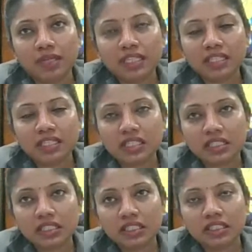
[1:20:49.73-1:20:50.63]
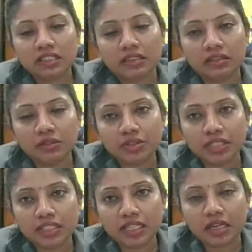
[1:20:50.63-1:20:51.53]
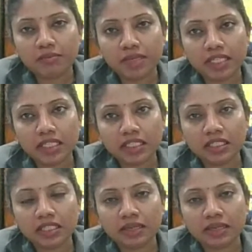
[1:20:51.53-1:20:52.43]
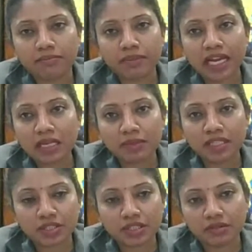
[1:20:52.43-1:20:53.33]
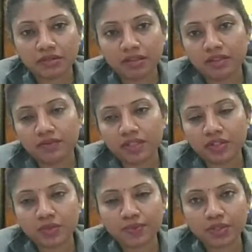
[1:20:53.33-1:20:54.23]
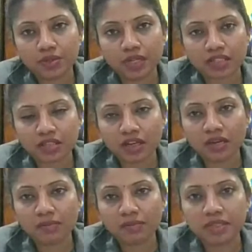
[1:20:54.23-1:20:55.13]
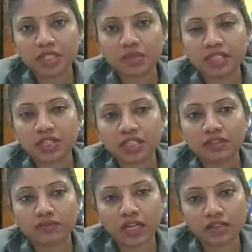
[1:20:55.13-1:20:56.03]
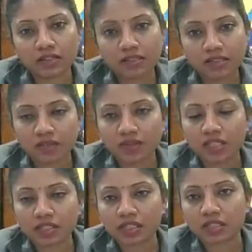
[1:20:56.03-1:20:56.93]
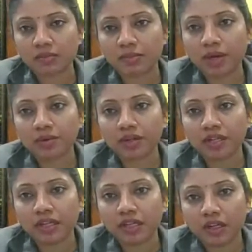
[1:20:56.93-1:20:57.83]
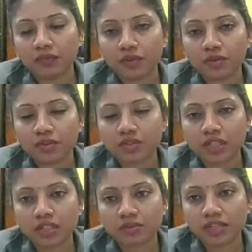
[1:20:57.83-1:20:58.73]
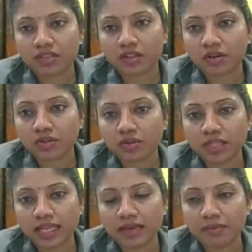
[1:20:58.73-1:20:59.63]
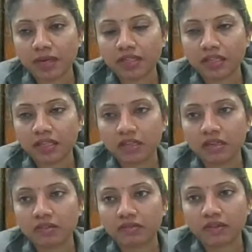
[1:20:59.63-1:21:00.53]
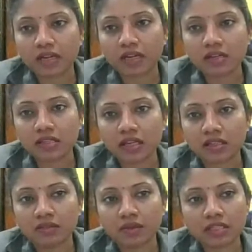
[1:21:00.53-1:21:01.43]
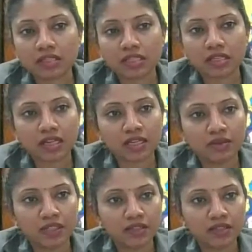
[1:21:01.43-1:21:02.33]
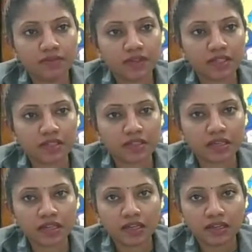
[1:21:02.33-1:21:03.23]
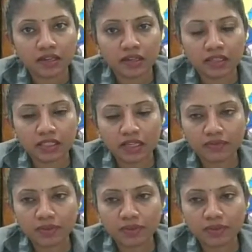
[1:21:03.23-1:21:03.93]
Basically, you see there are many embankments. With respect to Assam, it's majorly floods that we discuss about. Of course, earthquakes are also there, but then floods are the ones that are annual events in